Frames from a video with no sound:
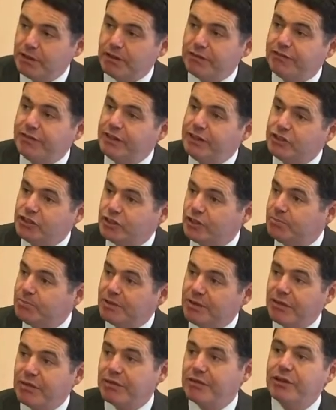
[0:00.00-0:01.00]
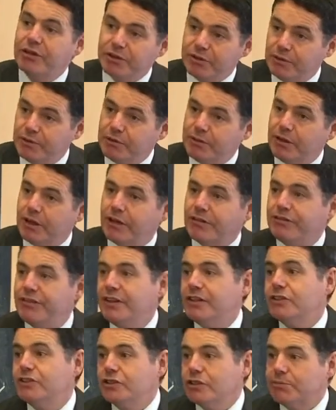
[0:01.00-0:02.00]
or finished up in school, or
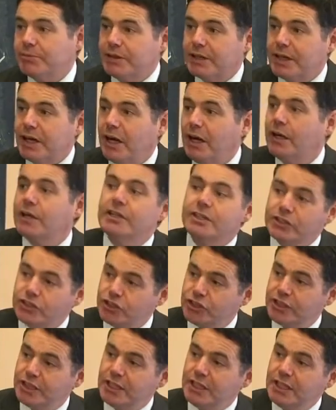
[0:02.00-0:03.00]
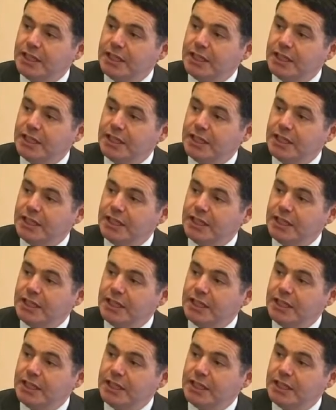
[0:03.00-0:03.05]
finished up in college,